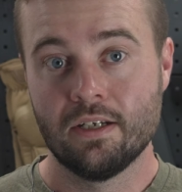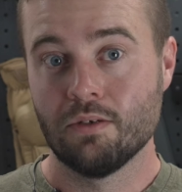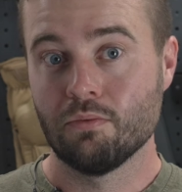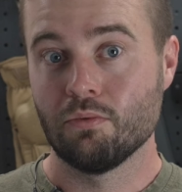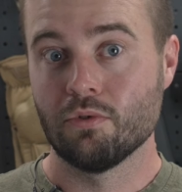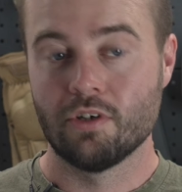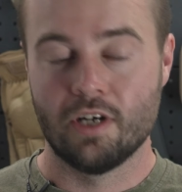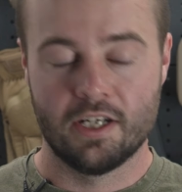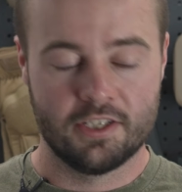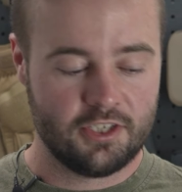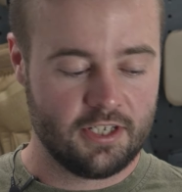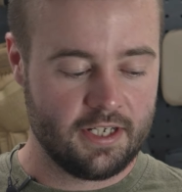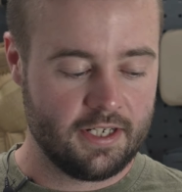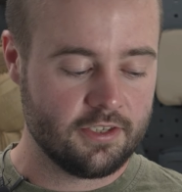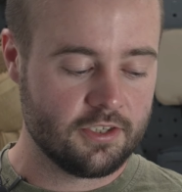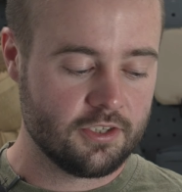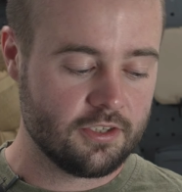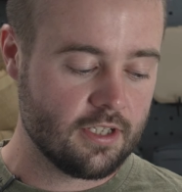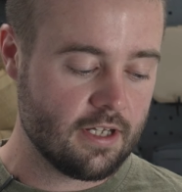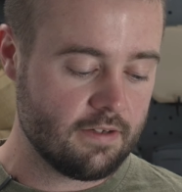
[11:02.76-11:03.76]
would I
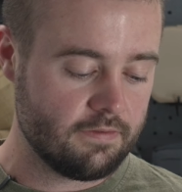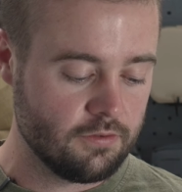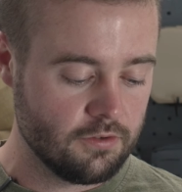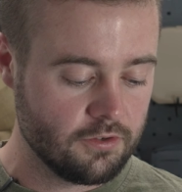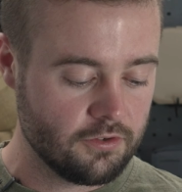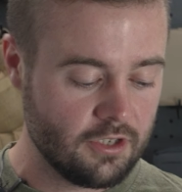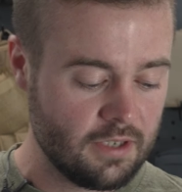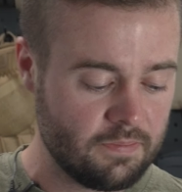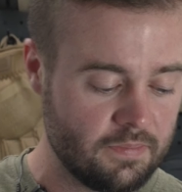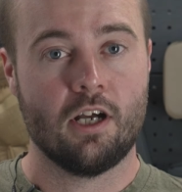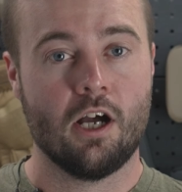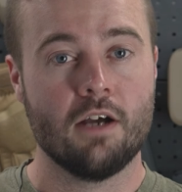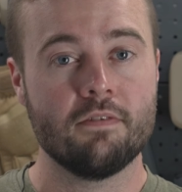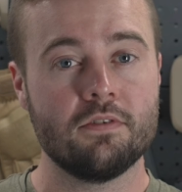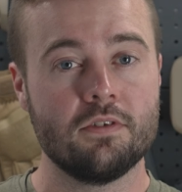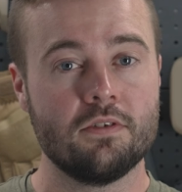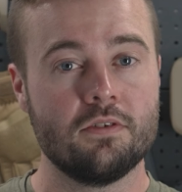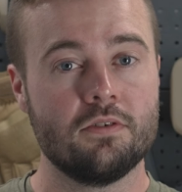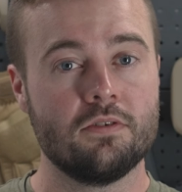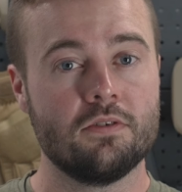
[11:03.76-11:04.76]
change to that foregrip.
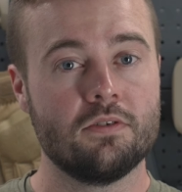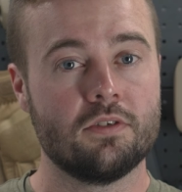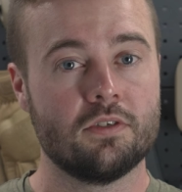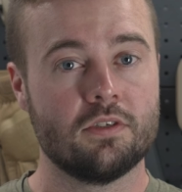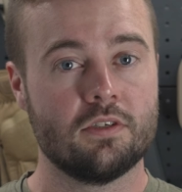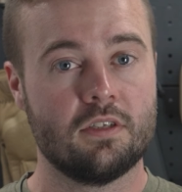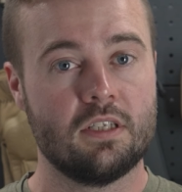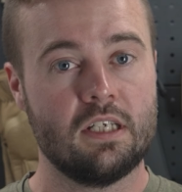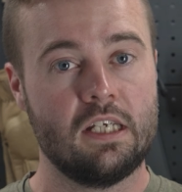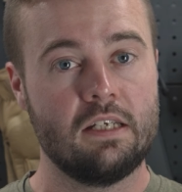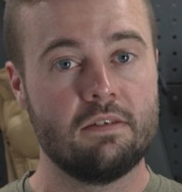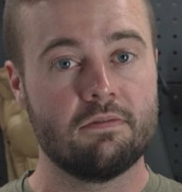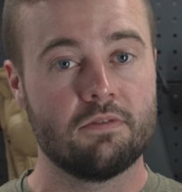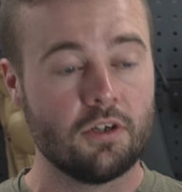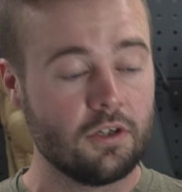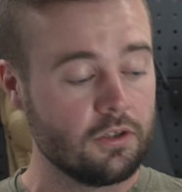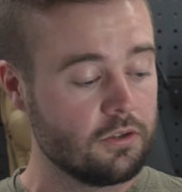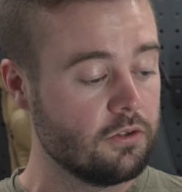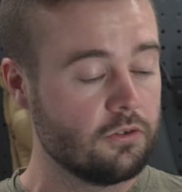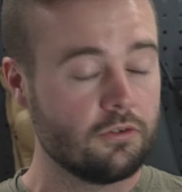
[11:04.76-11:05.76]
I've used the
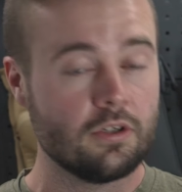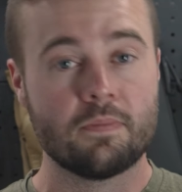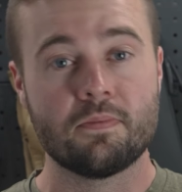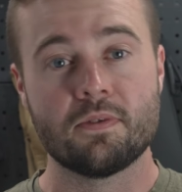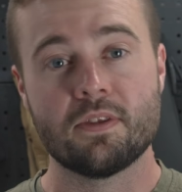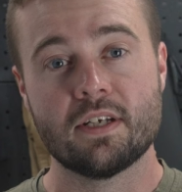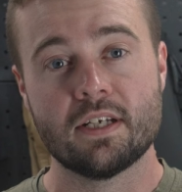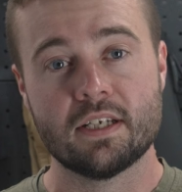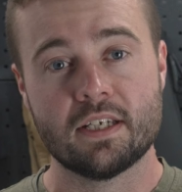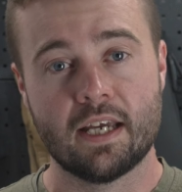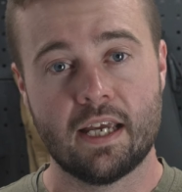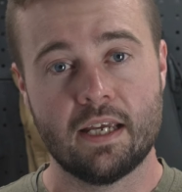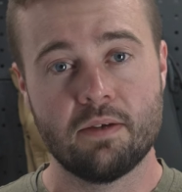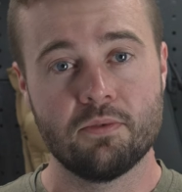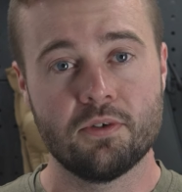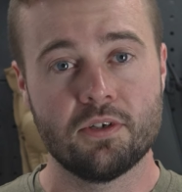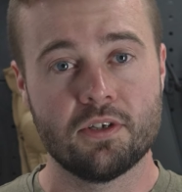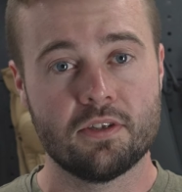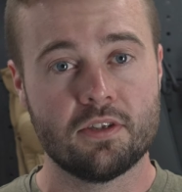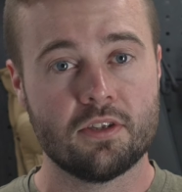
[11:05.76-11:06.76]
vertical grip that it came
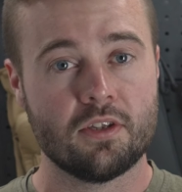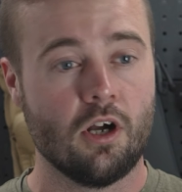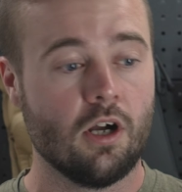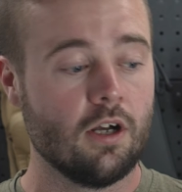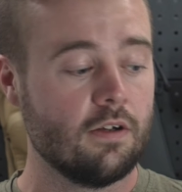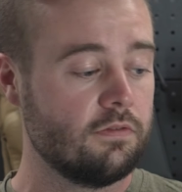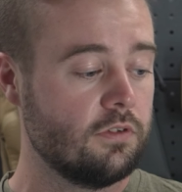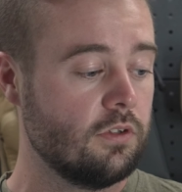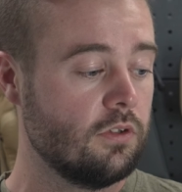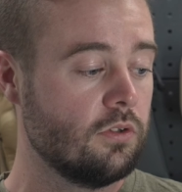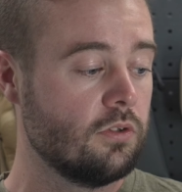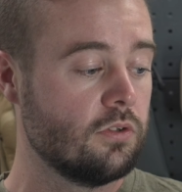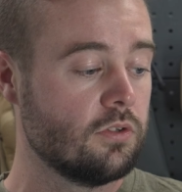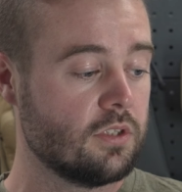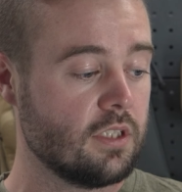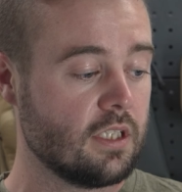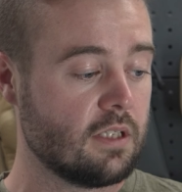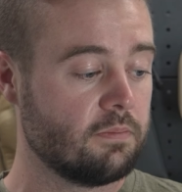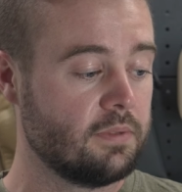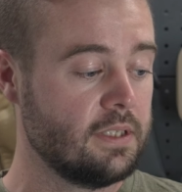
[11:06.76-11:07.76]
with. I've
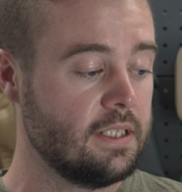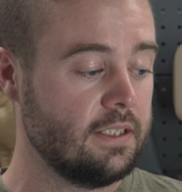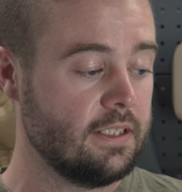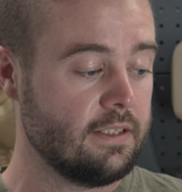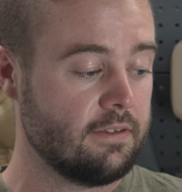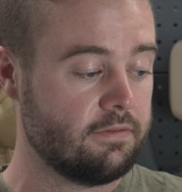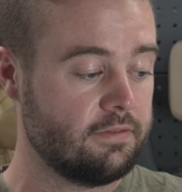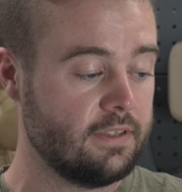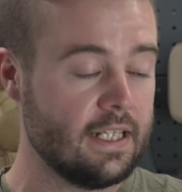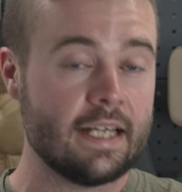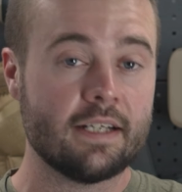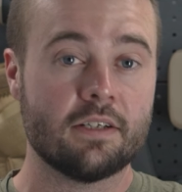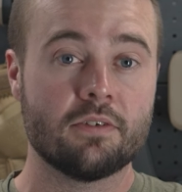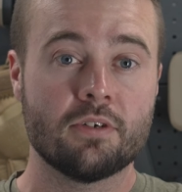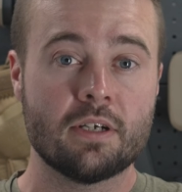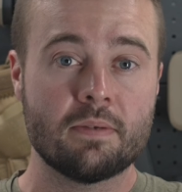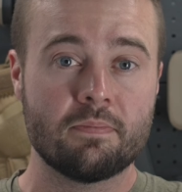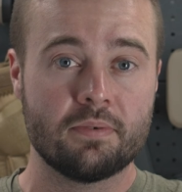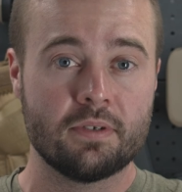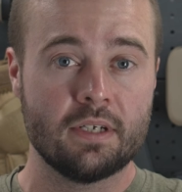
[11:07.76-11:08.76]
used a completely flat
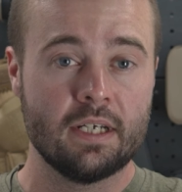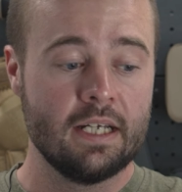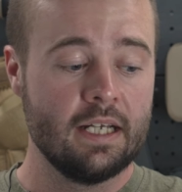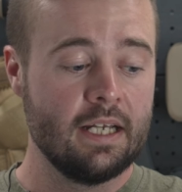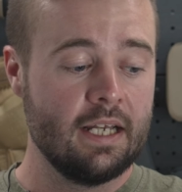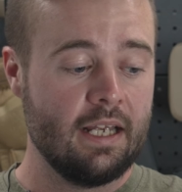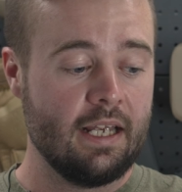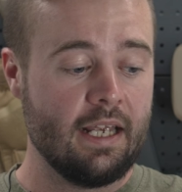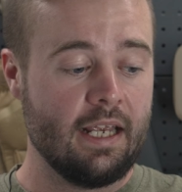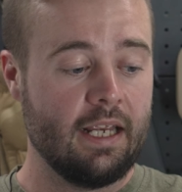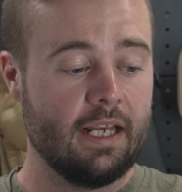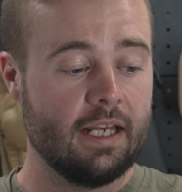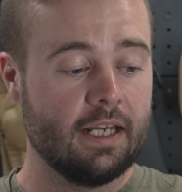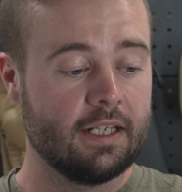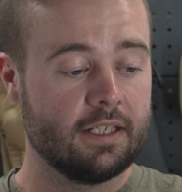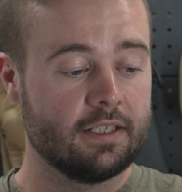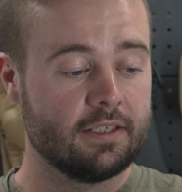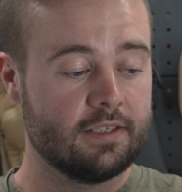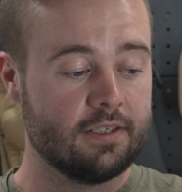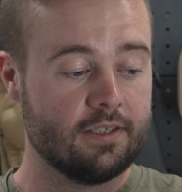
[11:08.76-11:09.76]
grip,
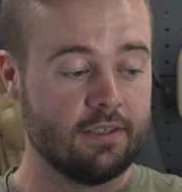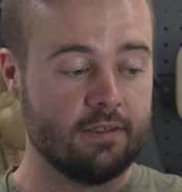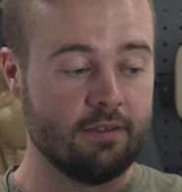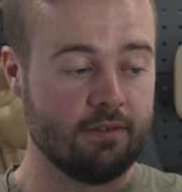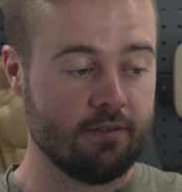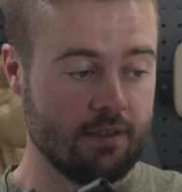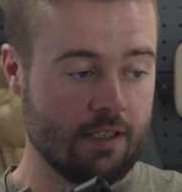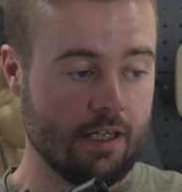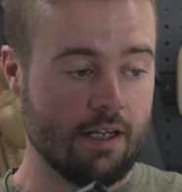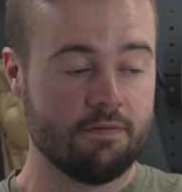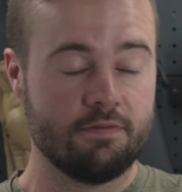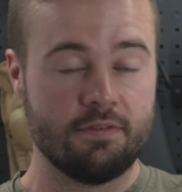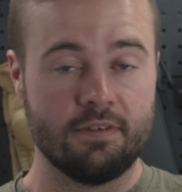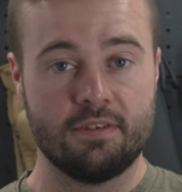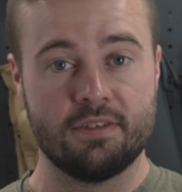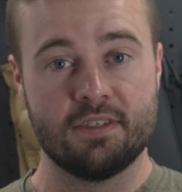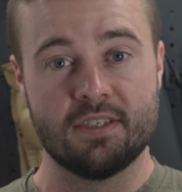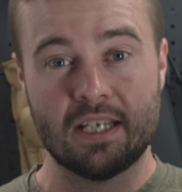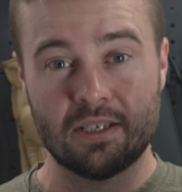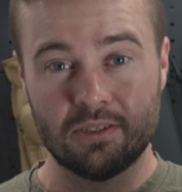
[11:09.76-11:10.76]
and I've
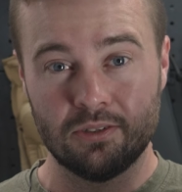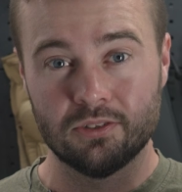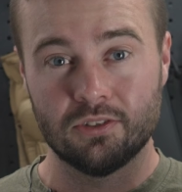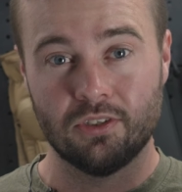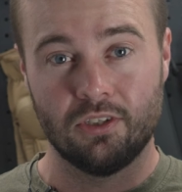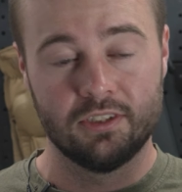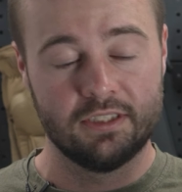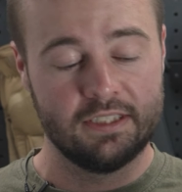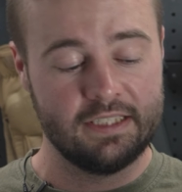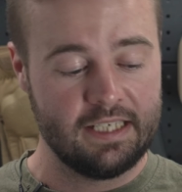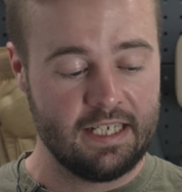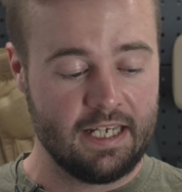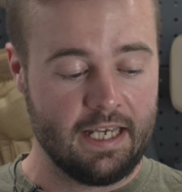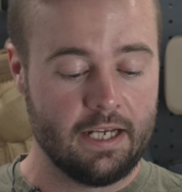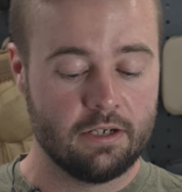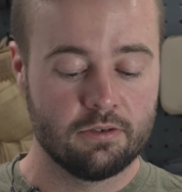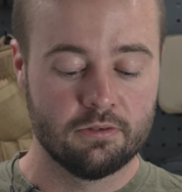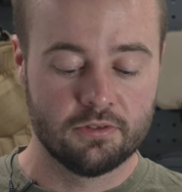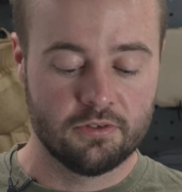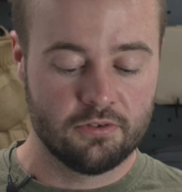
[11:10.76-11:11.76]
settled on the
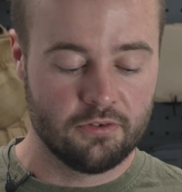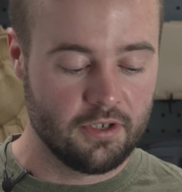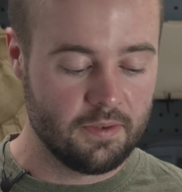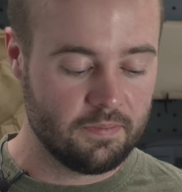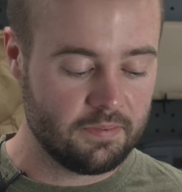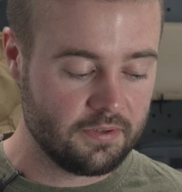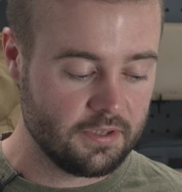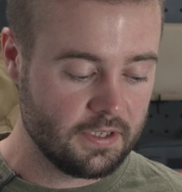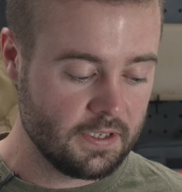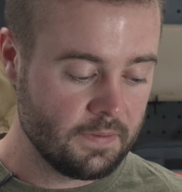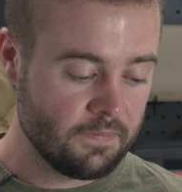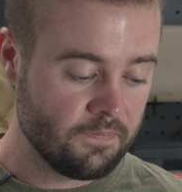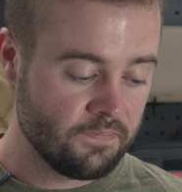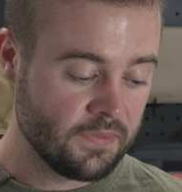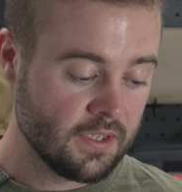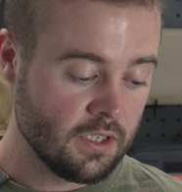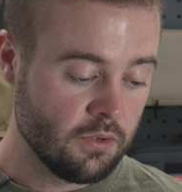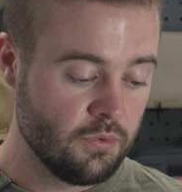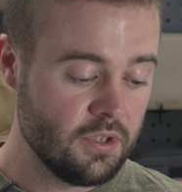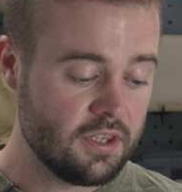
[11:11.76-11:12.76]
angled grip.
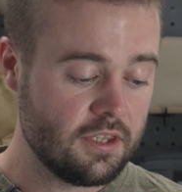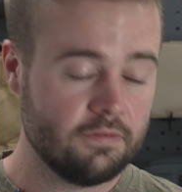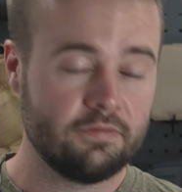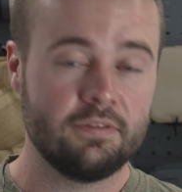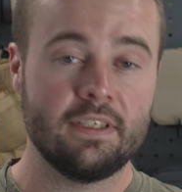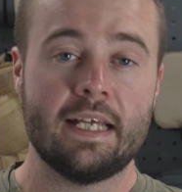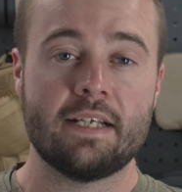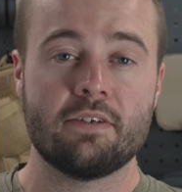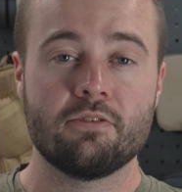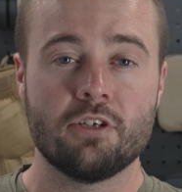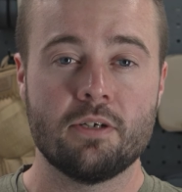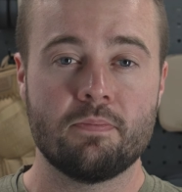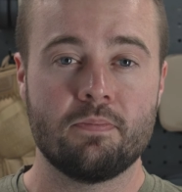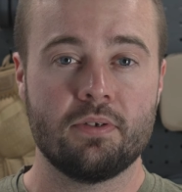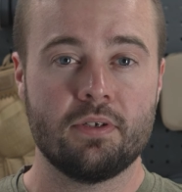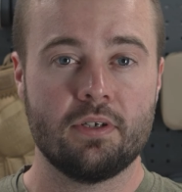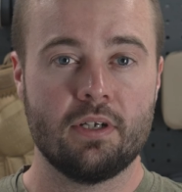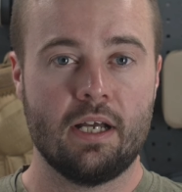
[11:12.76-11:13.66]
With the flat grip,